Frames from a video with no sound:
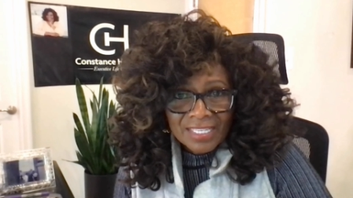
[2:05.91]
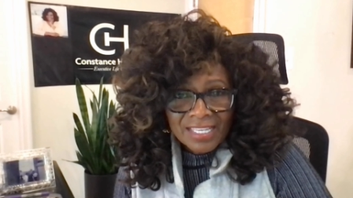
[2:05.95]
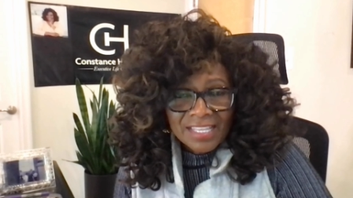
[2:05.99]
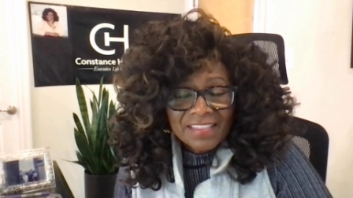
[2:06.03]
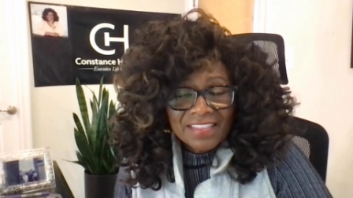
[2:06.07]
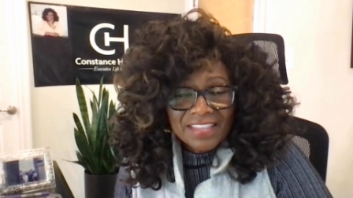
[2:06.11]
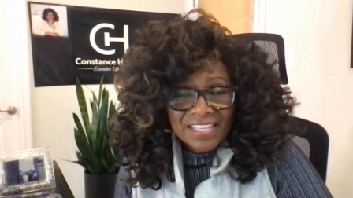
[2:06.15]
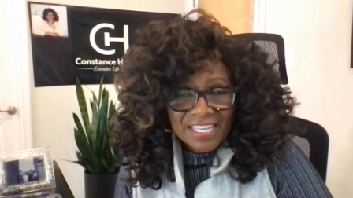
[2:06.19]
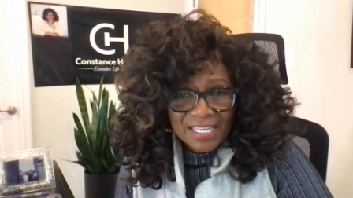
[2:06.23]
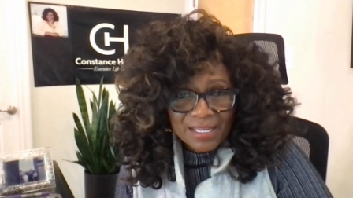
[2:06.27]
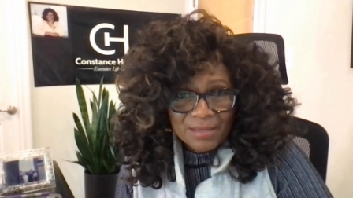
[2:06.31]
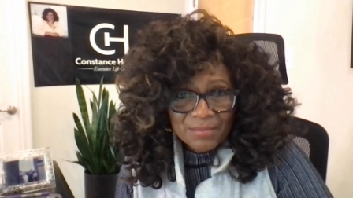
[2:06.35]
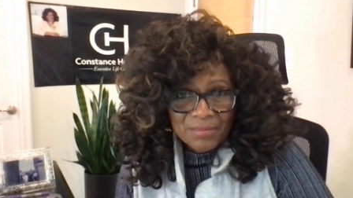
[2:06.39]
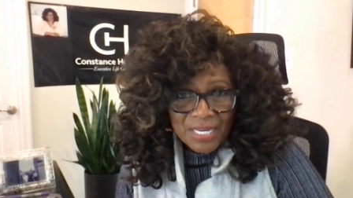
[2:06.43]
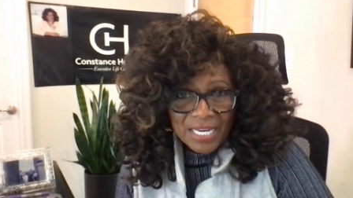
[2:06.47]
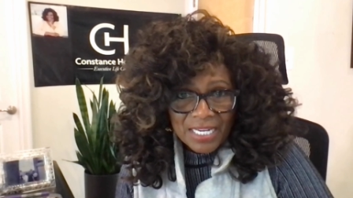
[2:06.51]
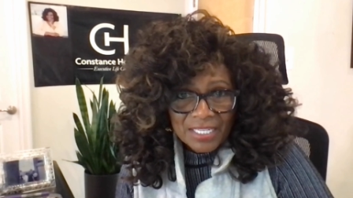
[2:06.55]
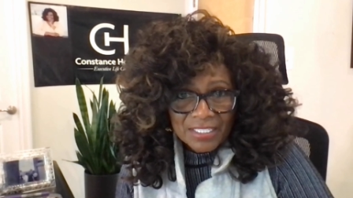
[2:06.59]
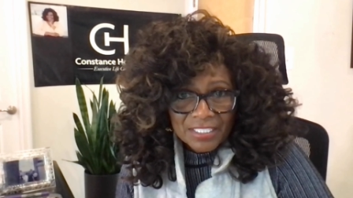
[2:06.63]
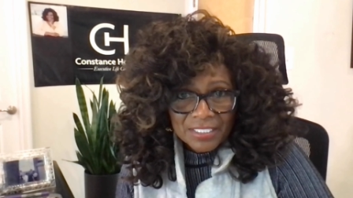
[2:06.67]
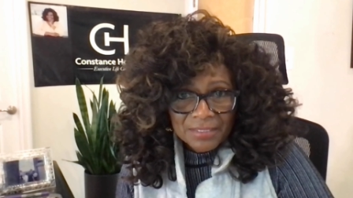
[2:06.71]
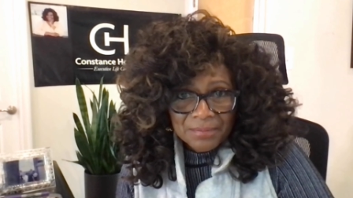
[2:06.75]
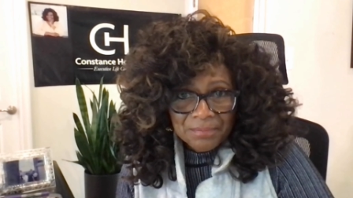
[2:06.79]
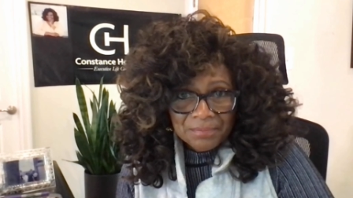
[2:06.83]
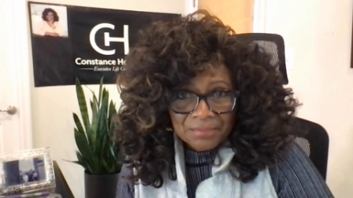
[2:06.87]
Think
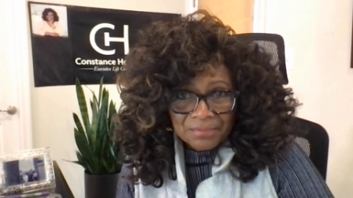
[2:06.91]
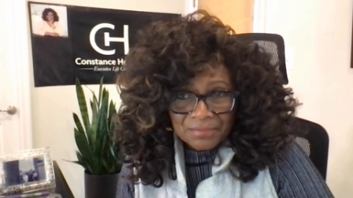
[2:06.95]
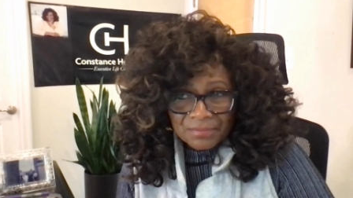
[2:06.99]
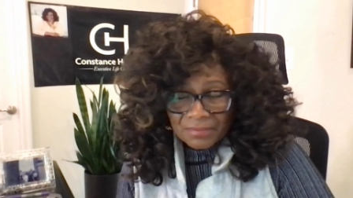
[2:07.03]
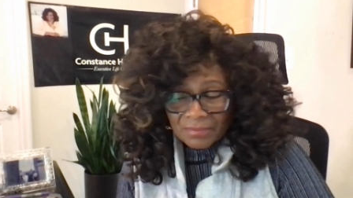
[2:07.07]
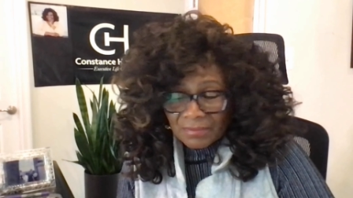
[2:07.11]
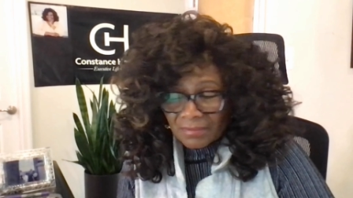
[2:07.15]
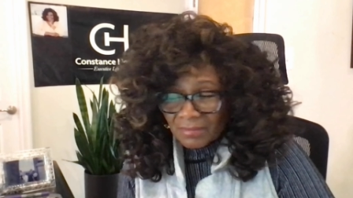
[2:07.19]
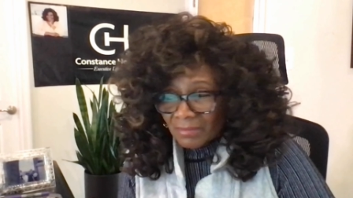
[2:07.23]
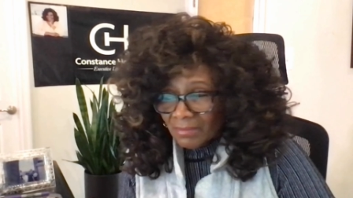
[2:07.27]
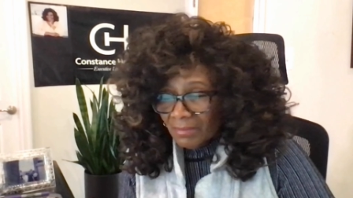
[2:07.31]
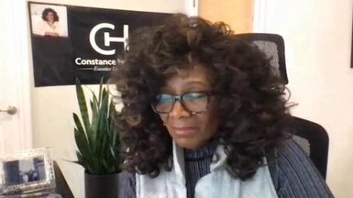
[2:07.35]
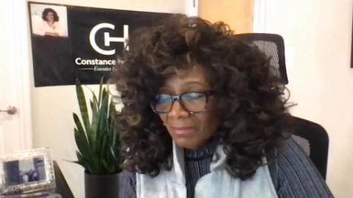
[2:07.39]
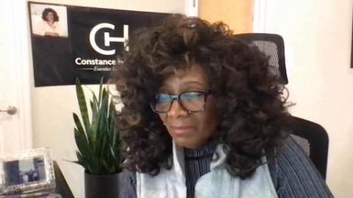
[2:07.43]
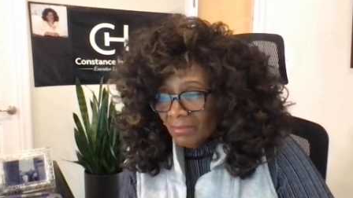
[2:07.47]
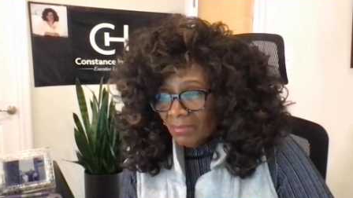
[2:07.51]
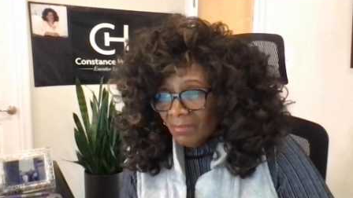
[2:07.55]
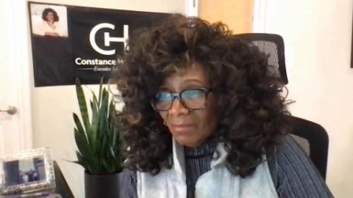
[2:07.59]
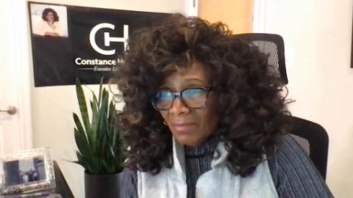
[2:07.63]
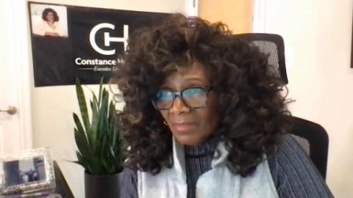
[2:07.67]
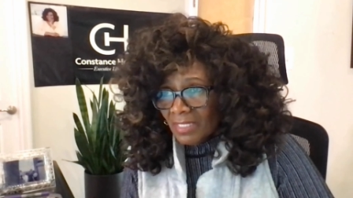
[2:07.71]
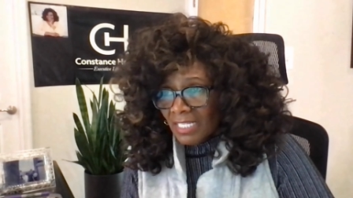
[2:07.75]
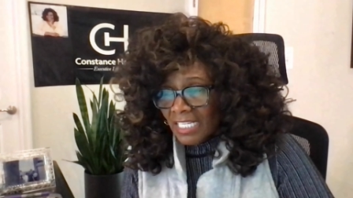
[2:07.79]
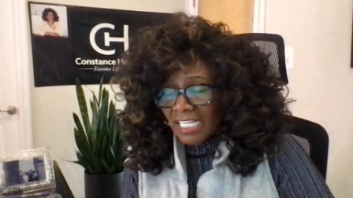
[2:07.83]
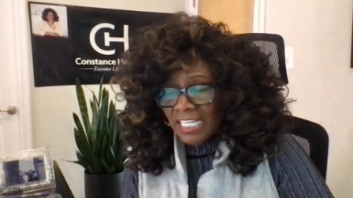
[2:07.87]
about it.
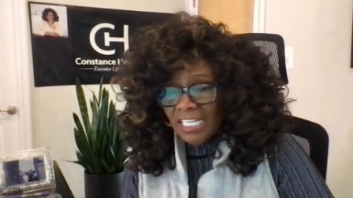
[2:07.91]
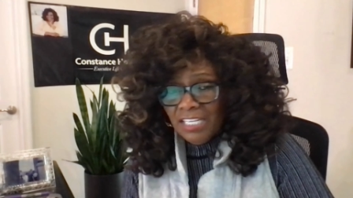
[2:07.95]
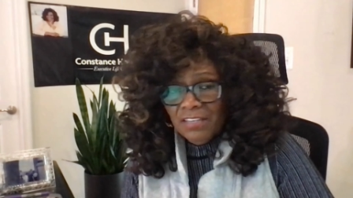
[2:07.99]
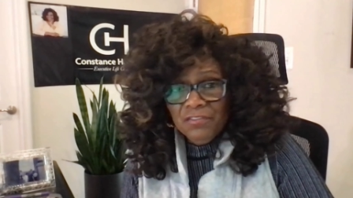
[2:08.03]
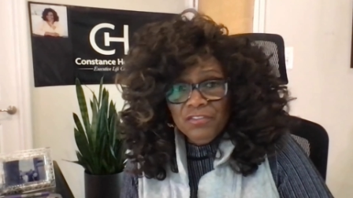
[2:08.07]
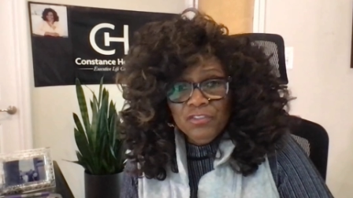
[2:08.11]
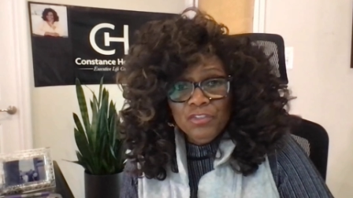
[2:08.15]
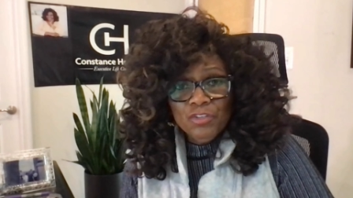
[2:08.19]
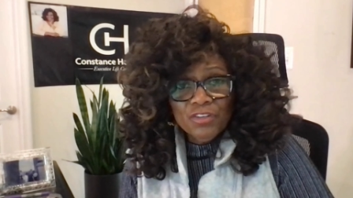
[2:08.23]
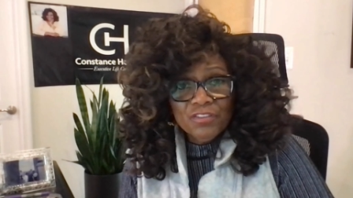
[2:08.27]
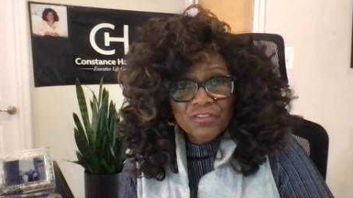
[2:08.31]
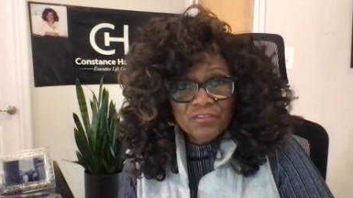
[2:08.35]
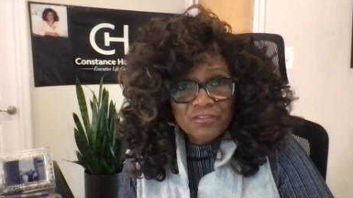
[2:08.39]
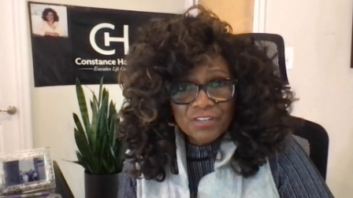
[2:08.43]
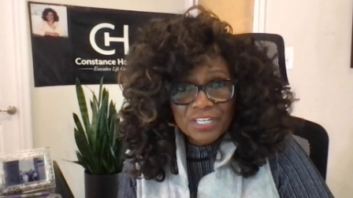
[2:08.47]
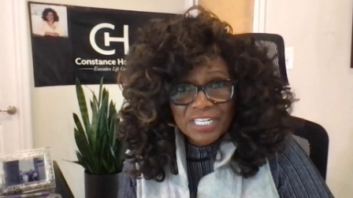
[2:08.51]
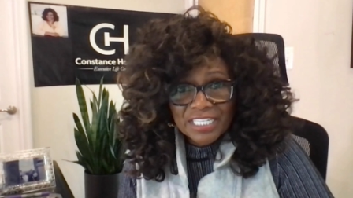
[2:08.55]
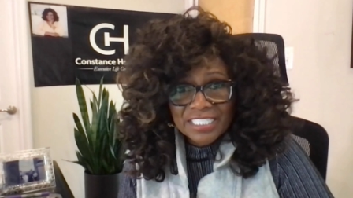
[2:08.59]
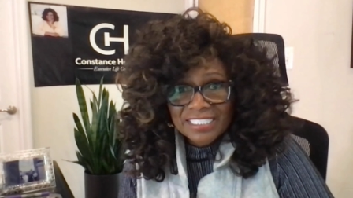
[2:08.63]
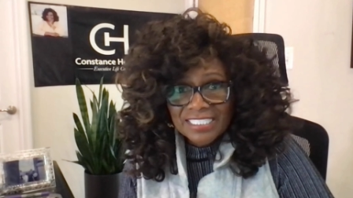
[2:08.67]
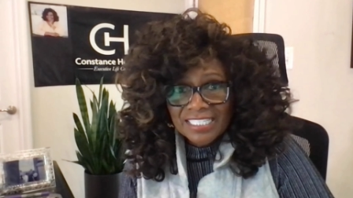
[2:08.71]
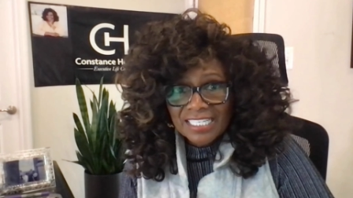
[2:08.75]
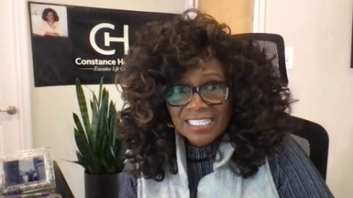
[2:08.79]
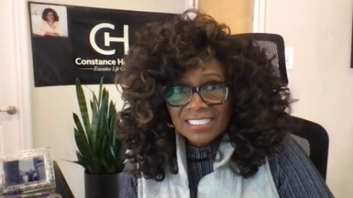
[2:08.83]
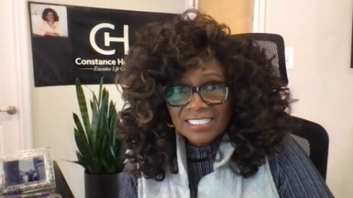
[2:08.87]
If your
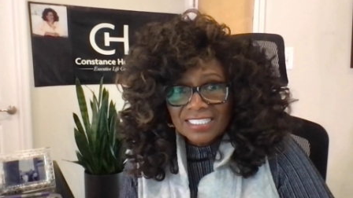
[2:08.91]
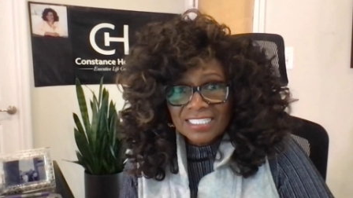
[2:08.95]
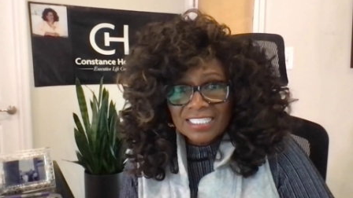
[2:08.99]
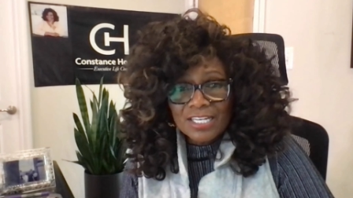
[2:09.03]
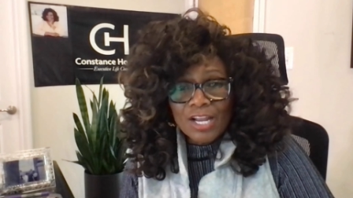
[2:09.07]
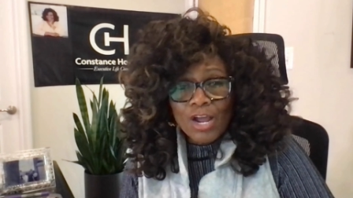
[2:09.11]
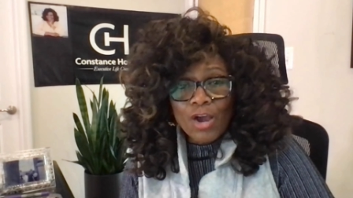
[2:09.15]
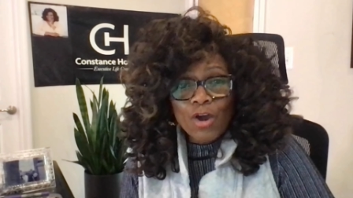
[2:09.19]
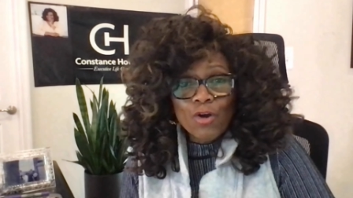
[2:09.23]
friend does it